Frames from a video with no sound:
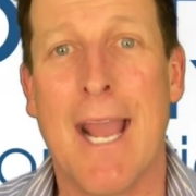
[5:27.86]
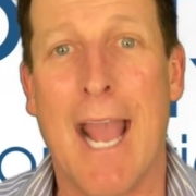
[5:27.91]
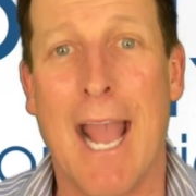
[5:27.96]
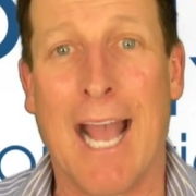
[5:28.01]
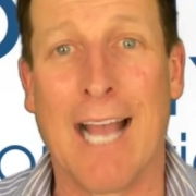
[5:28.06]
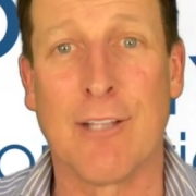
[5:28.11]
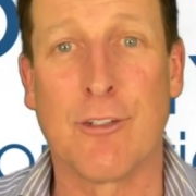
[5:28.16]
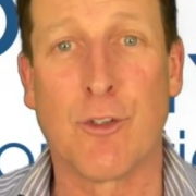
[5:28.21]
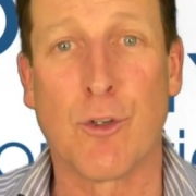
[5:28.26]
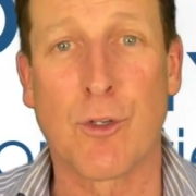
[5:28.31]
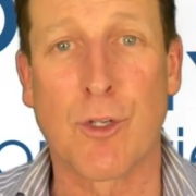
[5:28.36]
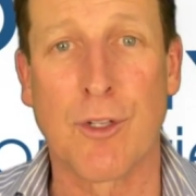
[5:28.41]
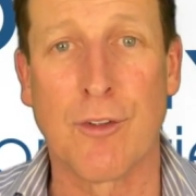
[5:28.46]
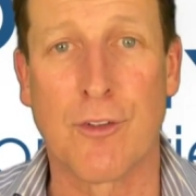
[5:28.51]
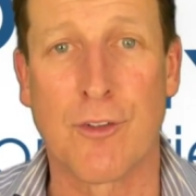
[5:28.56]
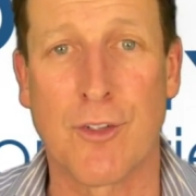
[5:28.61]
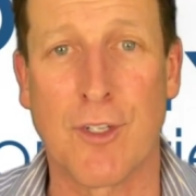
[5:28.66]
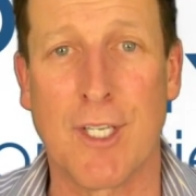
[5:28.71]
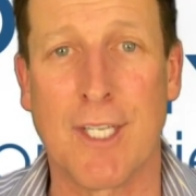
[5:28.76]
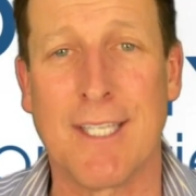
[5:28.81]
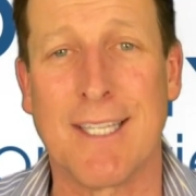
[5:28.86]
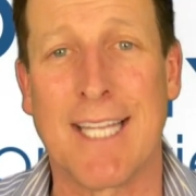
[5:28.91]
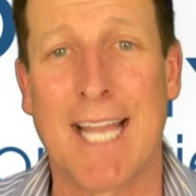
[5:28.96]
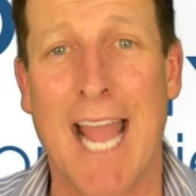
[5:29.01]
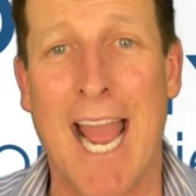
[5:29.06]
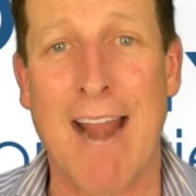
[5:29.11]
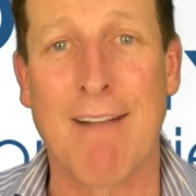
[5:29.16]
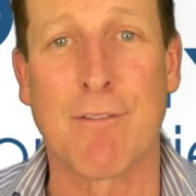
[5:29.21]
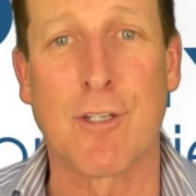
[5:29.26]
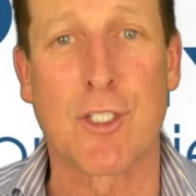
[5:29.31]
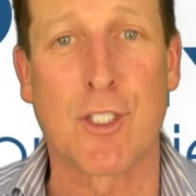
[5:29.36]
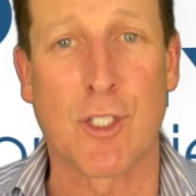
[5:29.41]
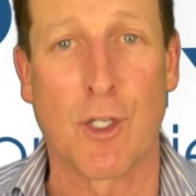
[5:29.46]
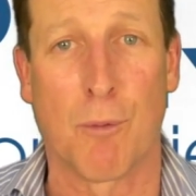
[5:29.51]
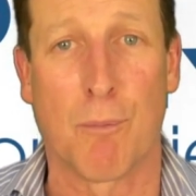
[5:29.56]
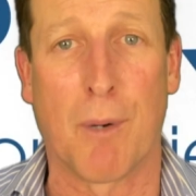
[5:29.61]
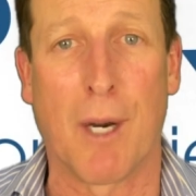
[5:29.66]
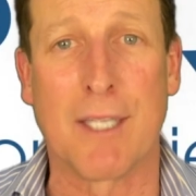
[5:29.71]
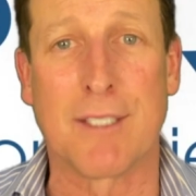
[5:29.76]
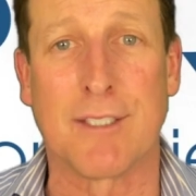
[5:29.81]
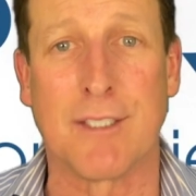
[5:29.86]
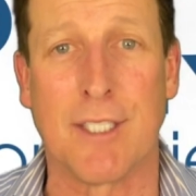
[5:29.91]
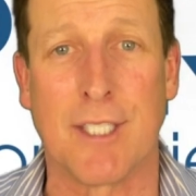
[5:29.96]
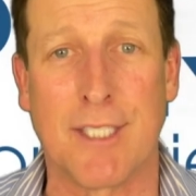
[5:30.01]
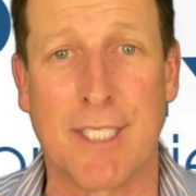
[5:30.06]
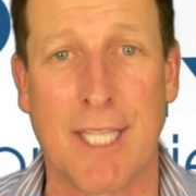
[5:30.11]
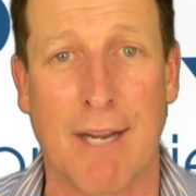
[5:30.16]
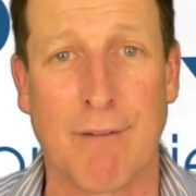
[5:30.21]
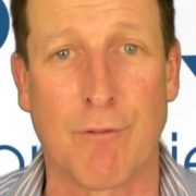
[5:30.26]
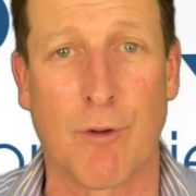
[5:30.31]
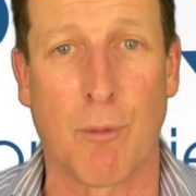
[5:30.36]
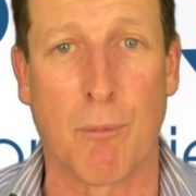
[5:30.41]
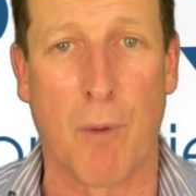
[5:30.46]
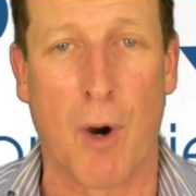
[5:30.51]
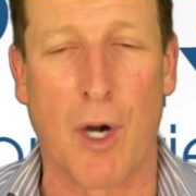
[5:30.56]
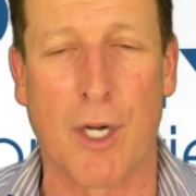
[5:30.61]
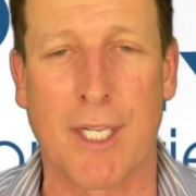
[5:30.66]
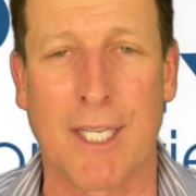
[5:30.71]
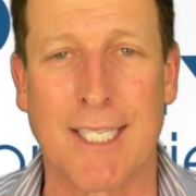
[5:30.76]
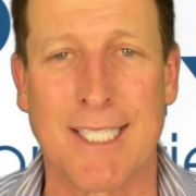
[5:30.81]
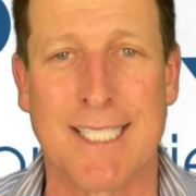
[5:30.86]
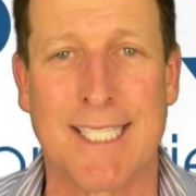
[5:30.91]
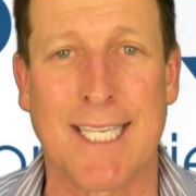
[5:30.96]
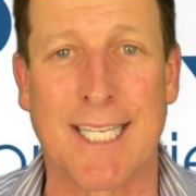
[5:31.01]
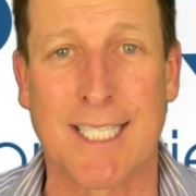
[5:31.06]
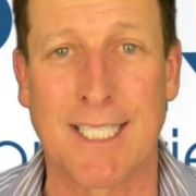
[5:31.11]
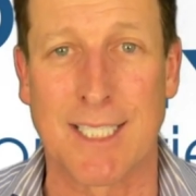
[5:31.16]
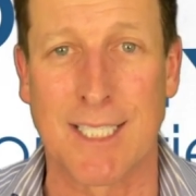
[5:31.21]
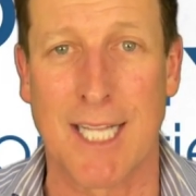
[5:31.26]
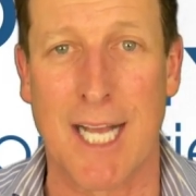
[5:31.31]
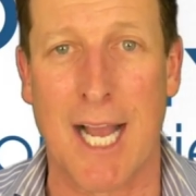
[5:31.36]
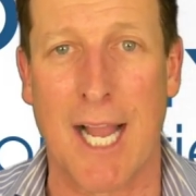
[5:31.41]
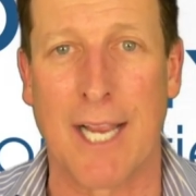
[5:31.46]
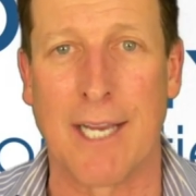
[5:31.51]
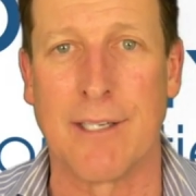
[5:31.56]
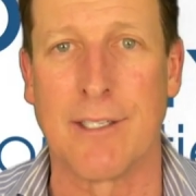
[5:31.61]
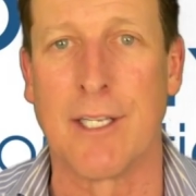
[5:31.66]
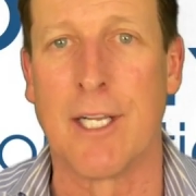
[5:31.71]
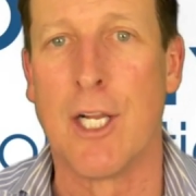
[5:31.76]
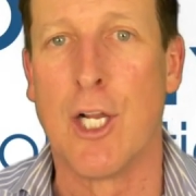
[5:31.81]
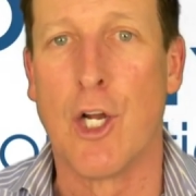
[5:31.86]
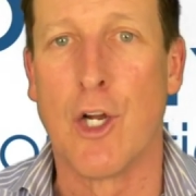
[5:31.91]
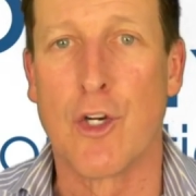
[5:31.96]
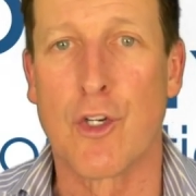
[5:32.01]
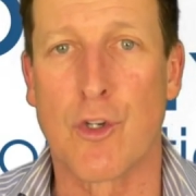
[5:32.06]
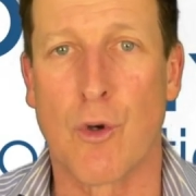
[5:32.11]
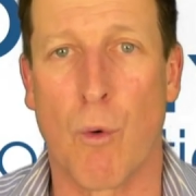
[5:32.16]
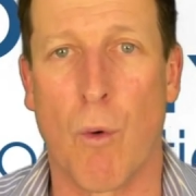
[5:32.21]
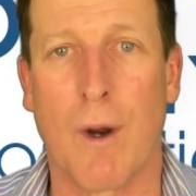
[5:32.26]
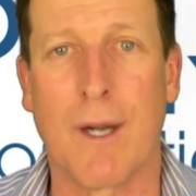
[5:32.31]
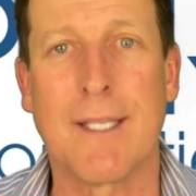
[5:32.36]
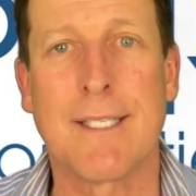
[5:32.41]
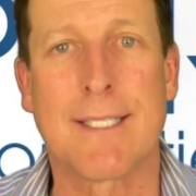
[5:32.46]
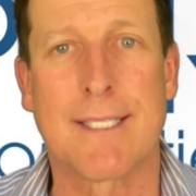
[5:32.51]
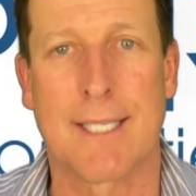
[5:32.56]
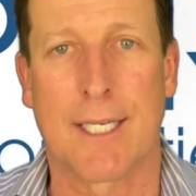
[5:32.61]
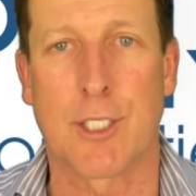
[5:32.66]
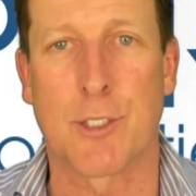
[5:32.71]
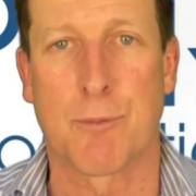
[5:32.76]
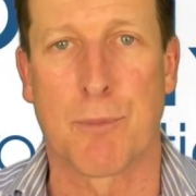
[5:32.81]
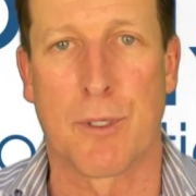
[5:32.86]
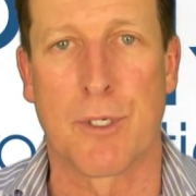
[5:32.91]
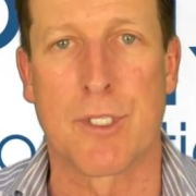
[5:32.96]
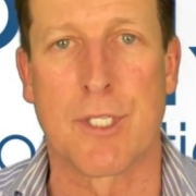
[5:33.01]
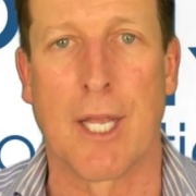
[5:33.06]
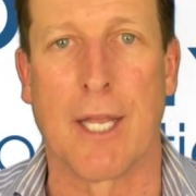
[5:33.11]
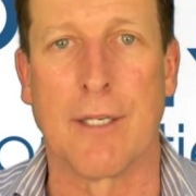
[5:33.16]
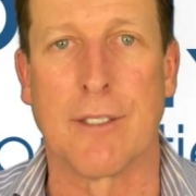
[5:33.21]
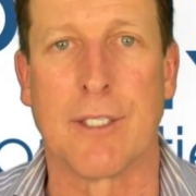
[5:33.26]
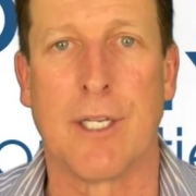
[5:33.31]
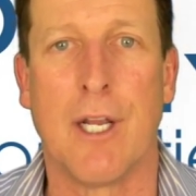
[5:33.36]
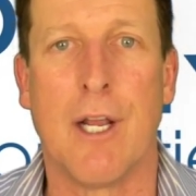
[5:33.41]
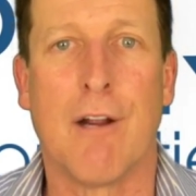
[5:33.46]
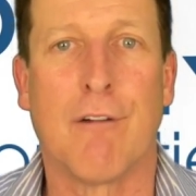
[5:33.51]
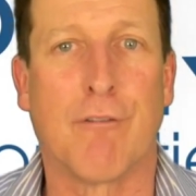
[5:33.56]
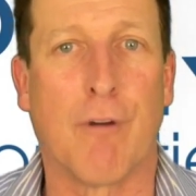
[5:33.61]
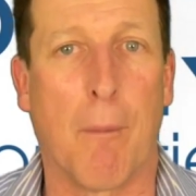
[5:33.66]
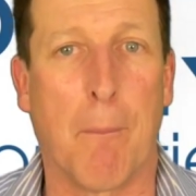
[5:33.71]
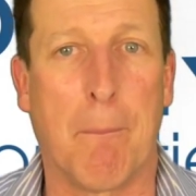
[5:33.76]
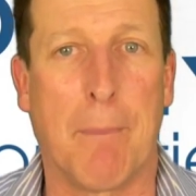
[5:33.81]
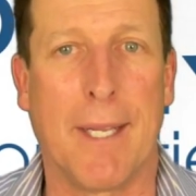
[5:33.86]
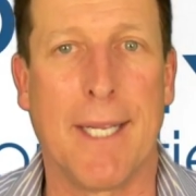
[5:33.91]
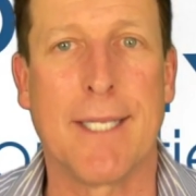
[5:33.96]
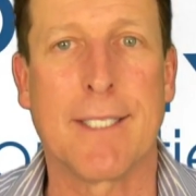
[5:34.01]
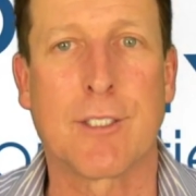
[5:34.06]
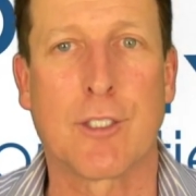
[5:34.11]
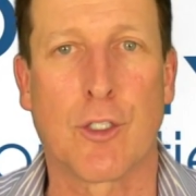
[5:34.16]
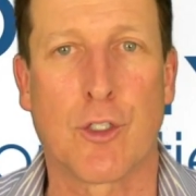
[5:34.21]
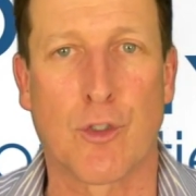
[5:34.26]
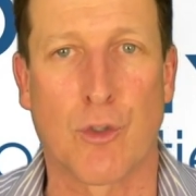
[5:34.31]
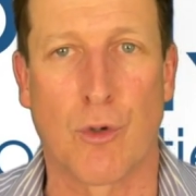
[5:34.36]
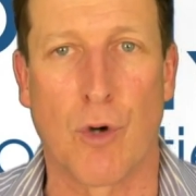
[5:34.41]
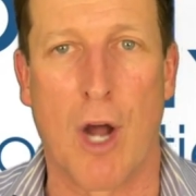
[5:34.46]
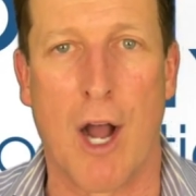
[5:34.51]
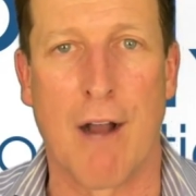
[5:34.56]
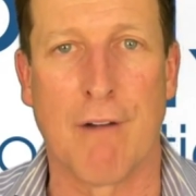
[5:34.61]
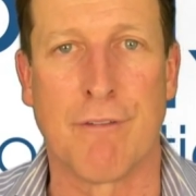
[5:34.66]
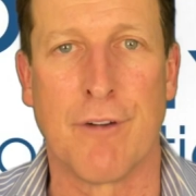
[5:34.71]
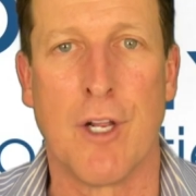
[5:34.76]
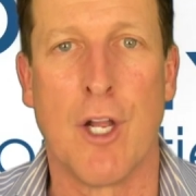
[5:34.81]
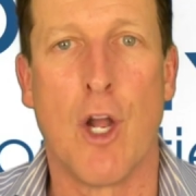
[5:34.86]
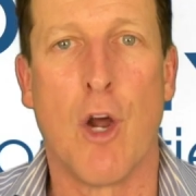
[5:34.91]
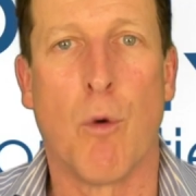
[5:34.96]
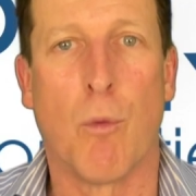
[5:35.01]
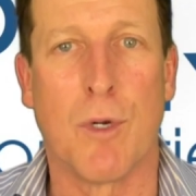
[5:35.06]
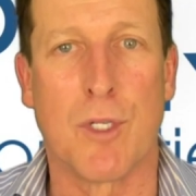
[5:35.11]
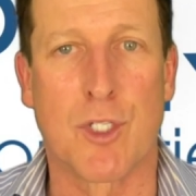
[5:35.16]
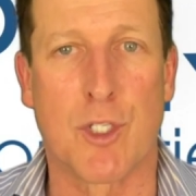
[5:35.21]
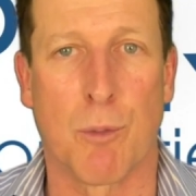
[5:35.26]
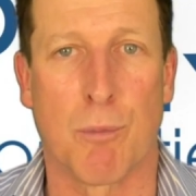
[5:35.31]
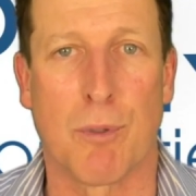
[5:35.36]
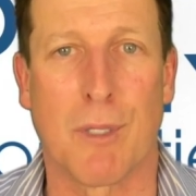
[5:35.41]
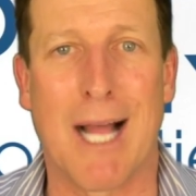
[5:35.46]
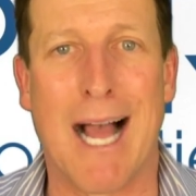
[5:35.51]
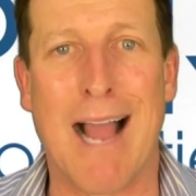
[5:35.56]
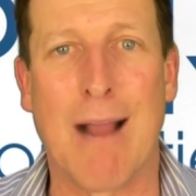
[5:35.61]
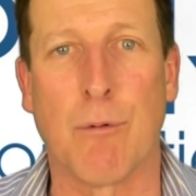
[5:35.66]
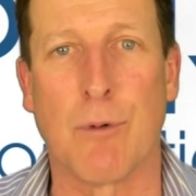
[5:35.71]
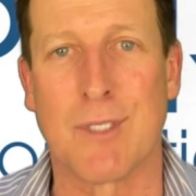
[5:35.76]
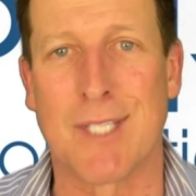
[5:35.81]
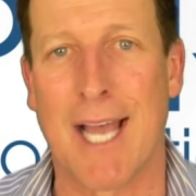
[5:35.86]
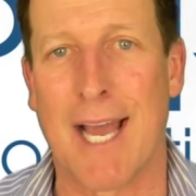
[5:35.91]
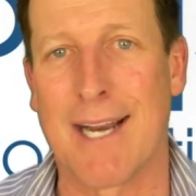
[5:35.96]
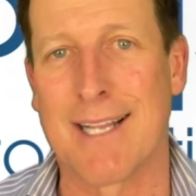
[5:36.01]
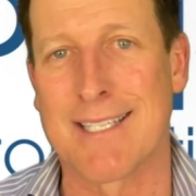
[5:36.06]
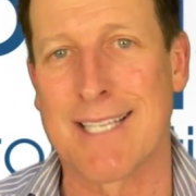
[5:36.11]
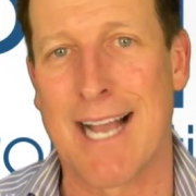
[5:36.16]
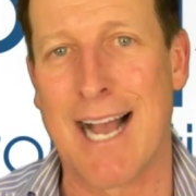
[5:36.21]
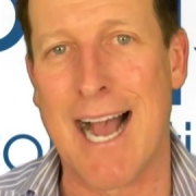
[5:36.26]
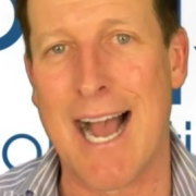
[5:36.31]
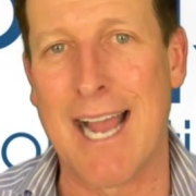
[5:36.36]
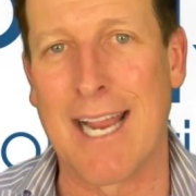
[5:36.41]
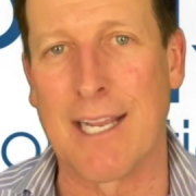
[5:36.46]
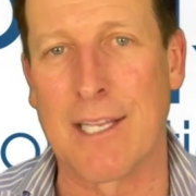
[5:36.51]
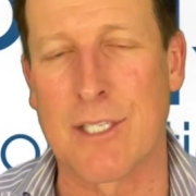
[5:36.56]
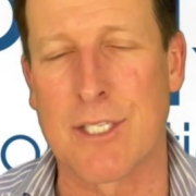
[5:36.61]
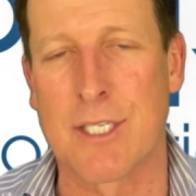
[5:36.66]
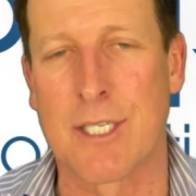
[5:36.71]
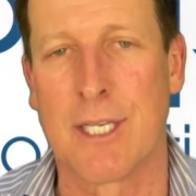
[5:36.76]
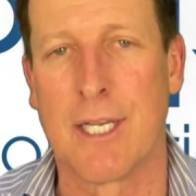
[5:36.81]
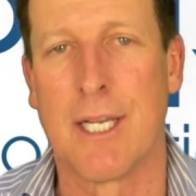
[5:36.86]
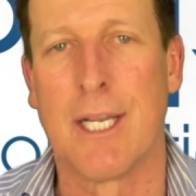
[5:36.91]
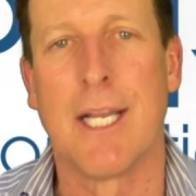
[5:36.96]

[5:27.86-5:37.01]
As you can see, the average sale price in the Denver market declined 26% from peak to trough when supply was at its highest